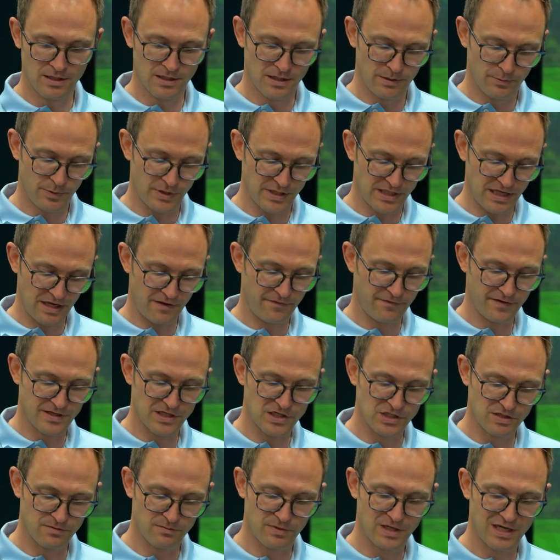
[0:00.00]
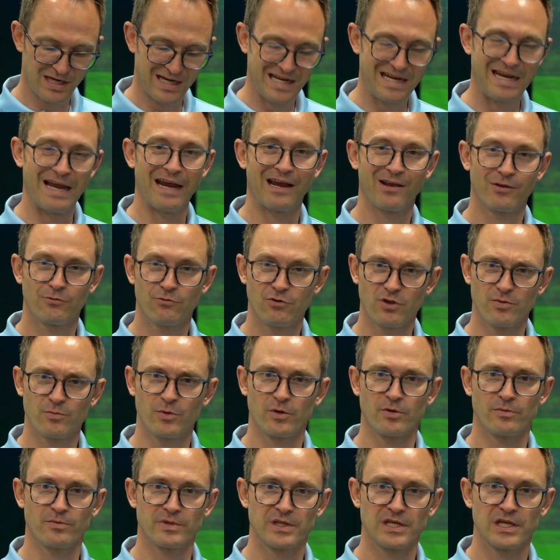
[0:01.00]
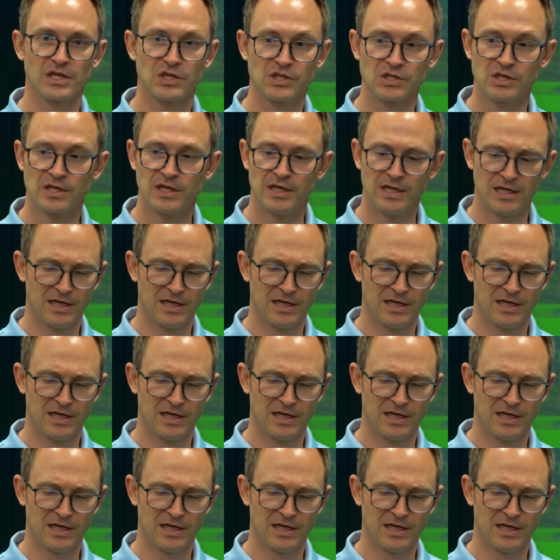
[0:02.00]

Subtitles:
but definitely some kick through the bottom of this.